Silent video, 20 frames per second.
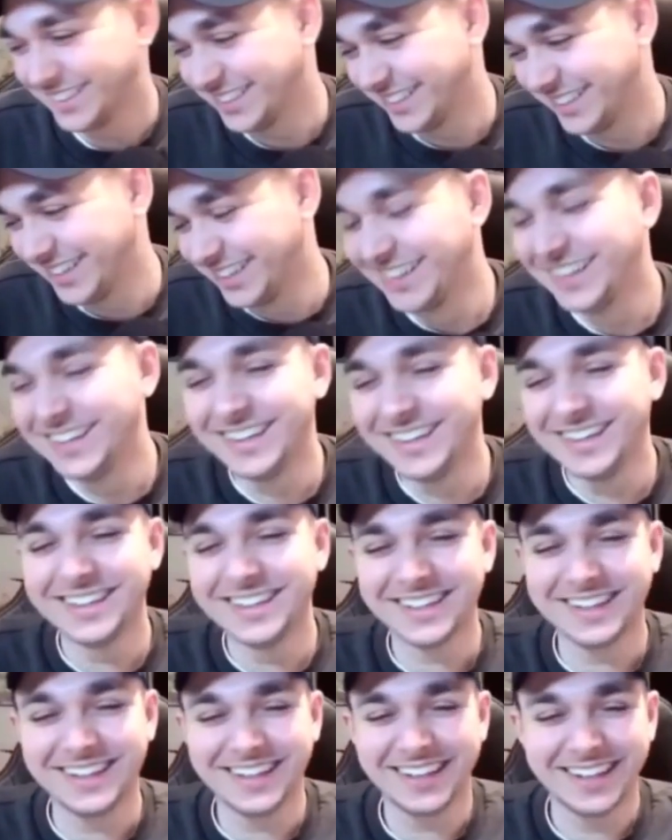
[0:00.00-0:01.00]

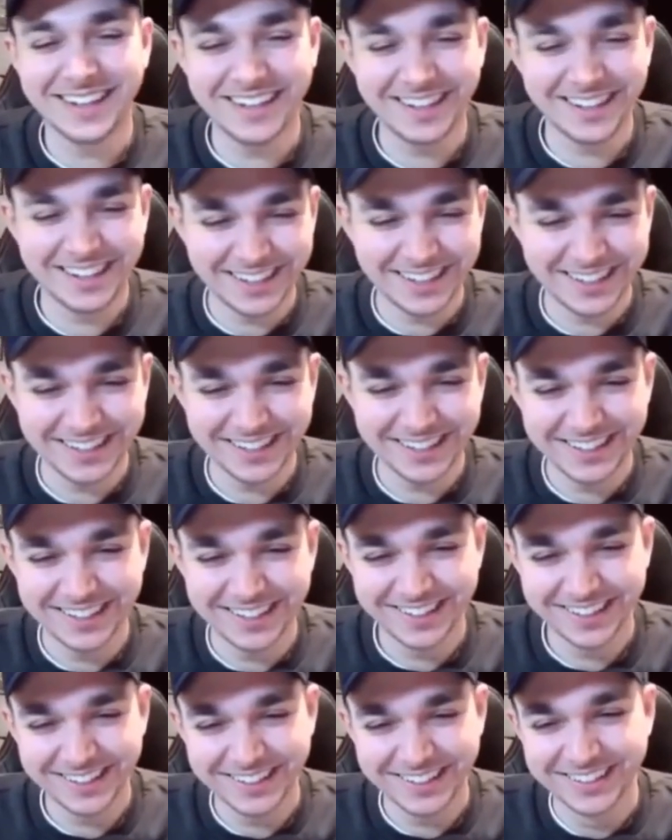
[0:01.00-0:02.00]

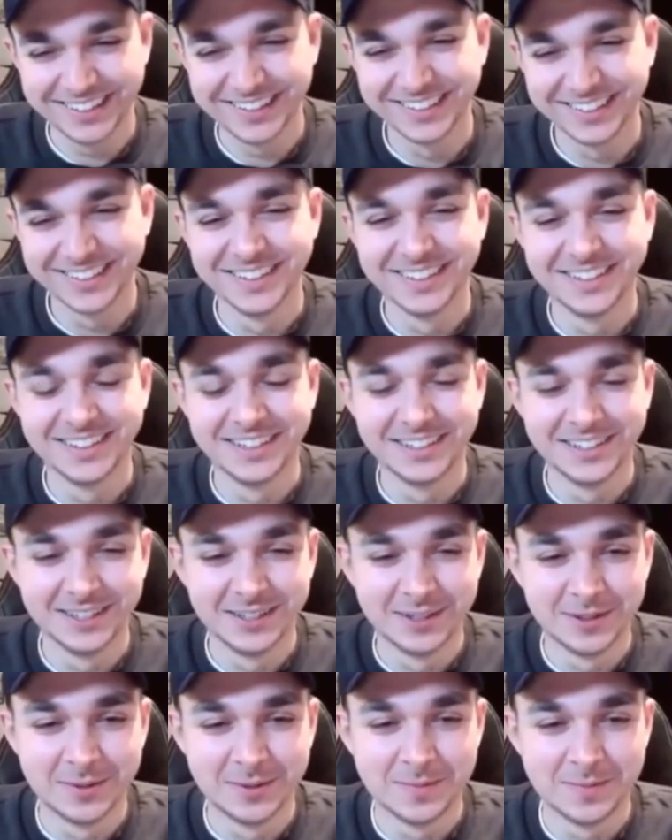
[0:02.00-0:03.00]

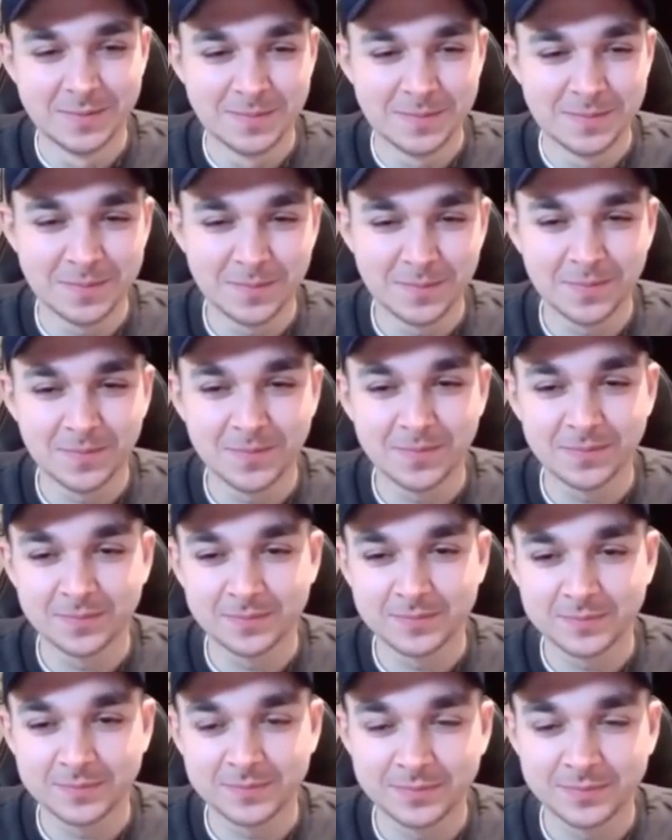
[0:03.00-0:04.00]

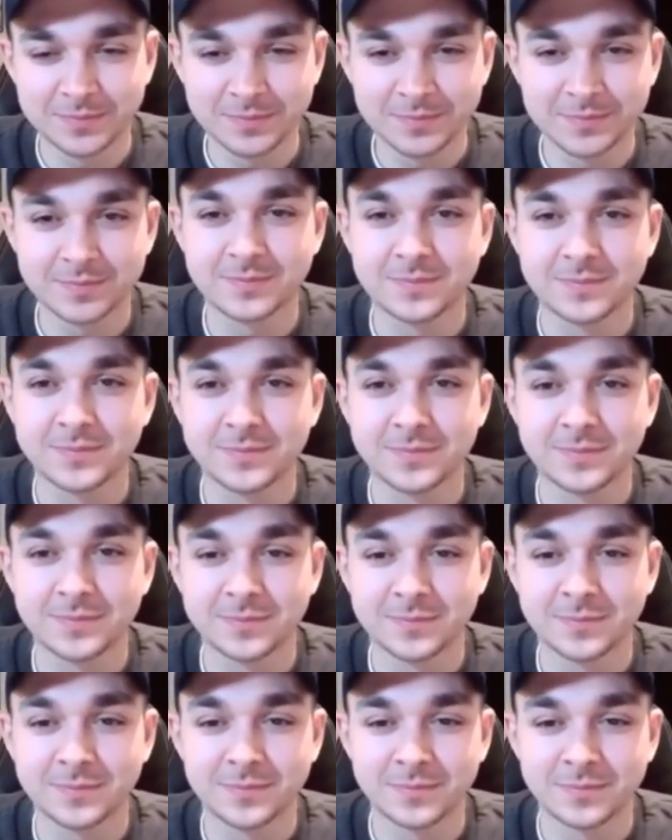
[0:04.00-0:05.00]

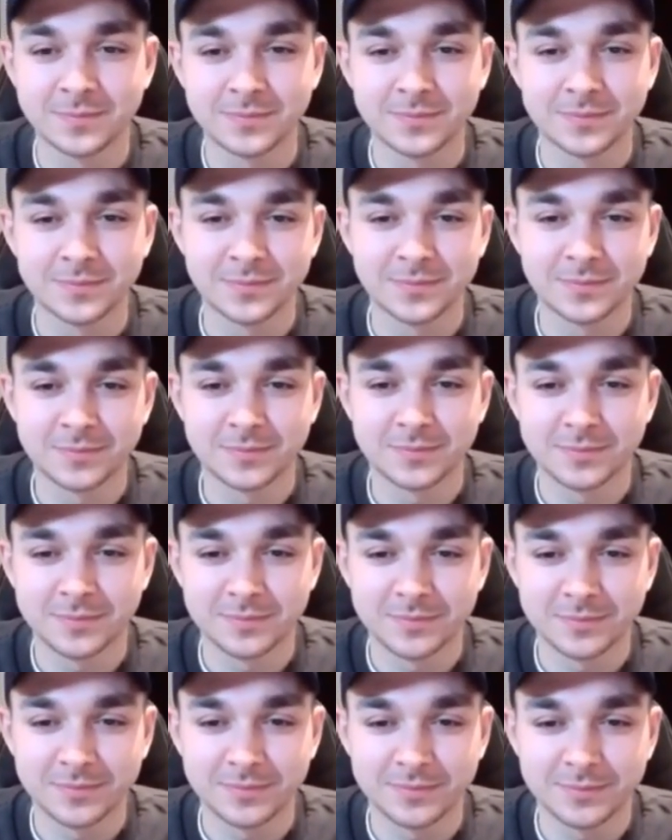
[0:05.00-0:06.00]

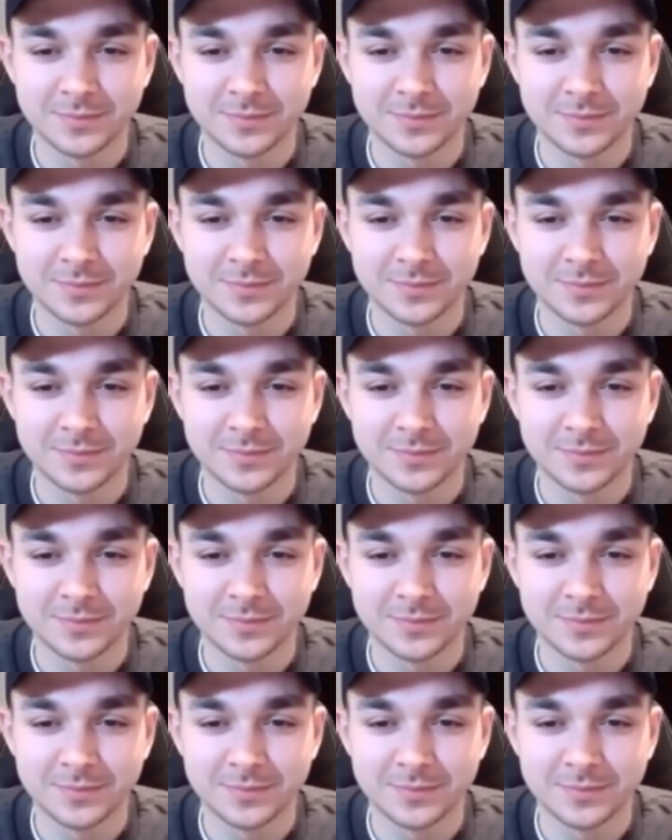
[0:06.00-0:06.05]
The person shown says nothing.